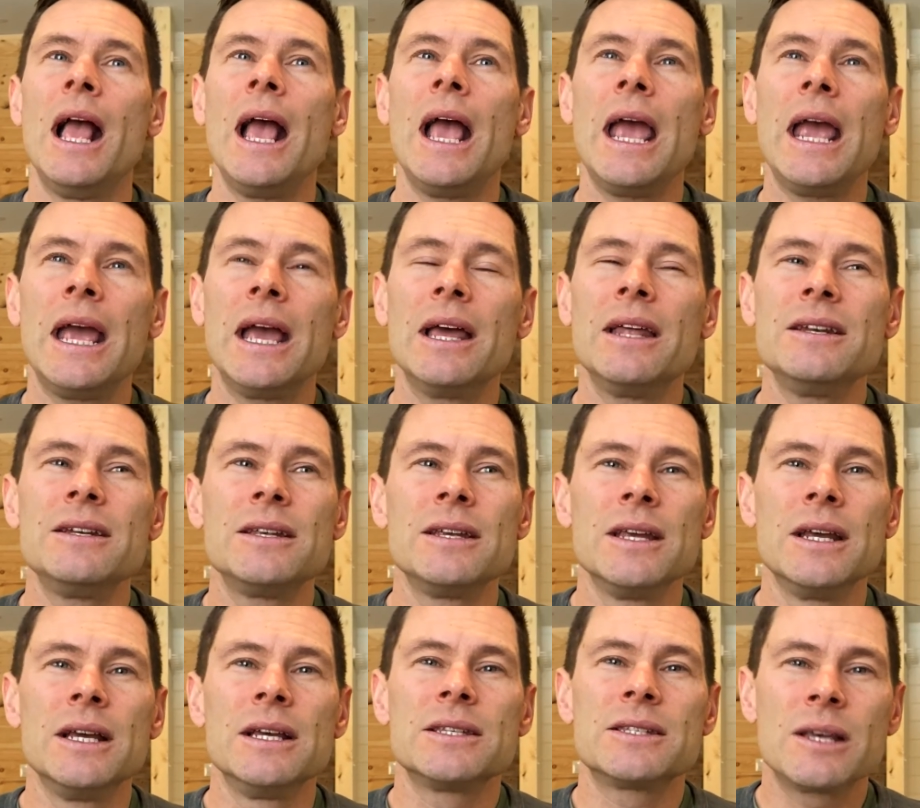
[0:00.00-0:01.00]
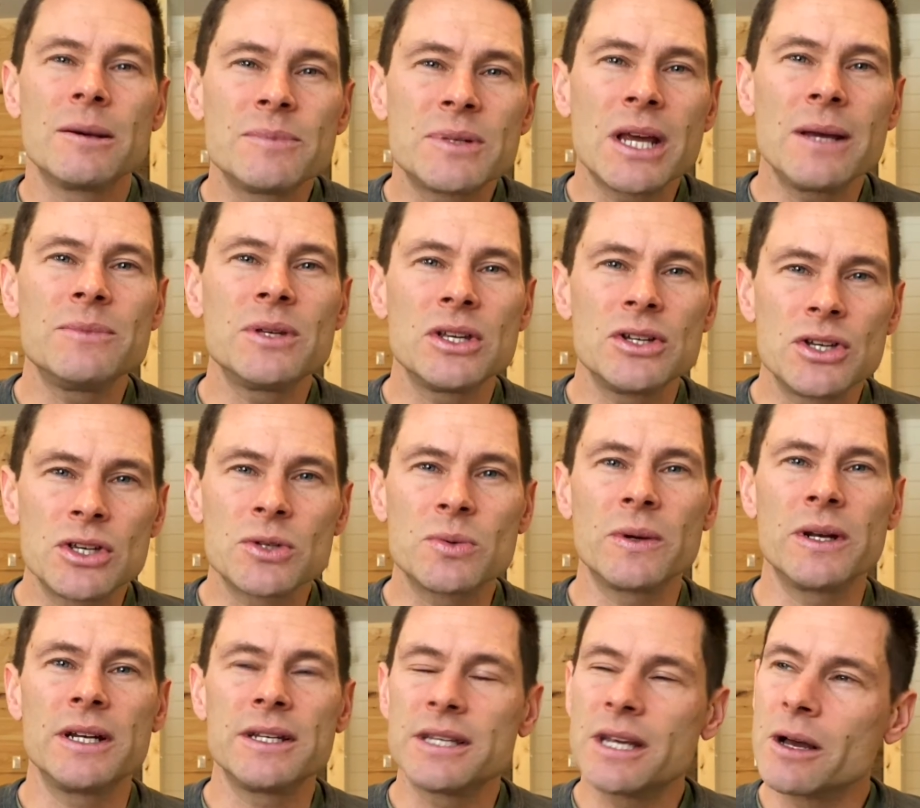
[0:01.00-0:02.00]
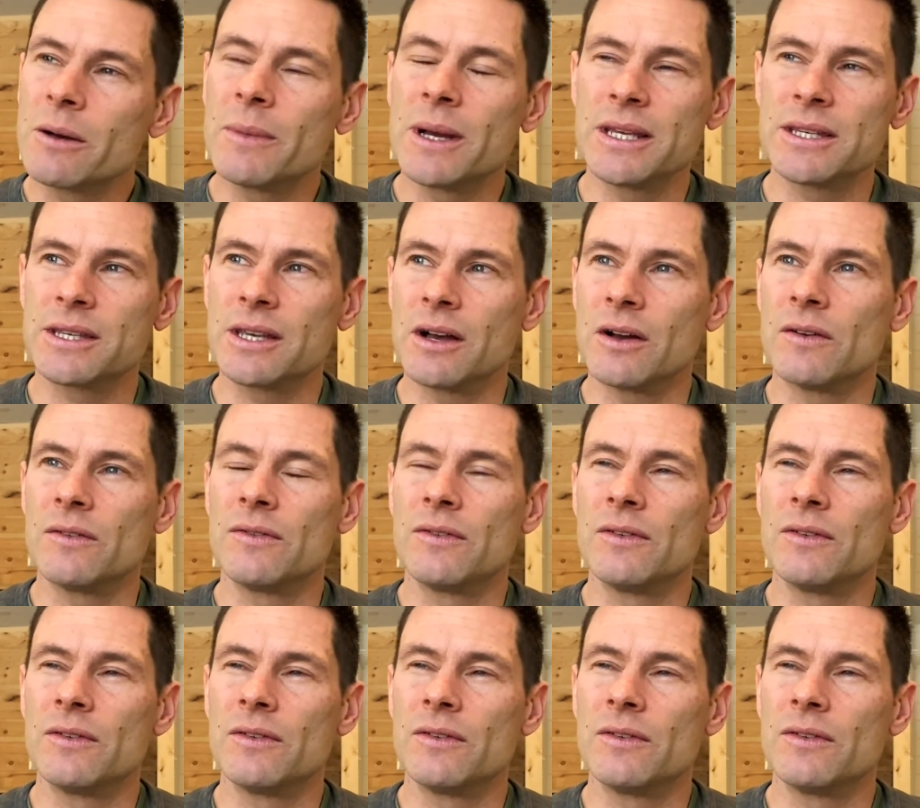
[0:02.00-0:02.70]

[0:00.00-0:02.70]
And sometimes I just want to tell myself,